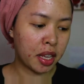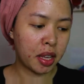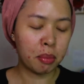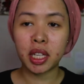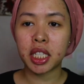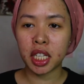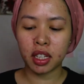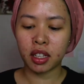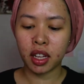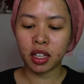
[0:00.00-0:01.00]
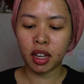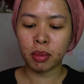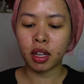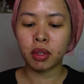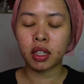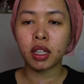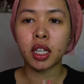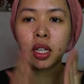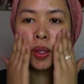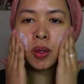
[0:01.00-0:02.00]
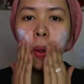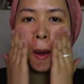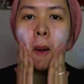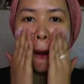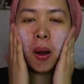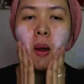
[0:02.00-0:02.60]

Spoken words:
makeup base in mint